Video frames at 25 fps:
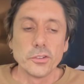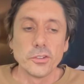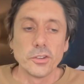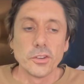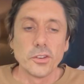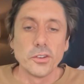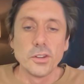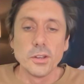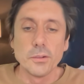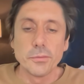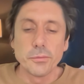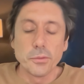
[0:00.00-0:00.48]
It's
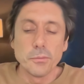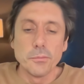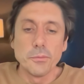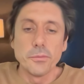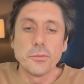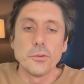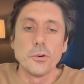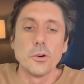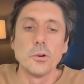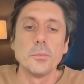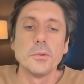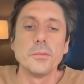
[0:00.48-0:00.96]
a different
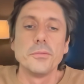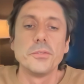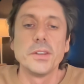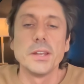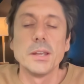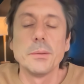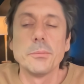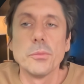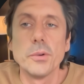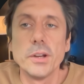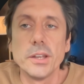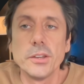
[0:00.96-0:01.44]
form of
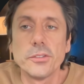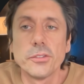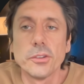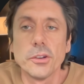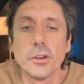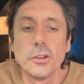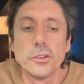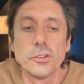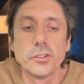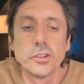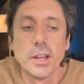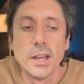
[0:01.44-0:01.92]
deep
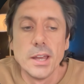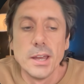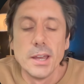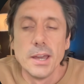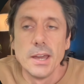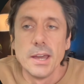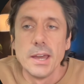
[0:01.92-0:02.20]
research.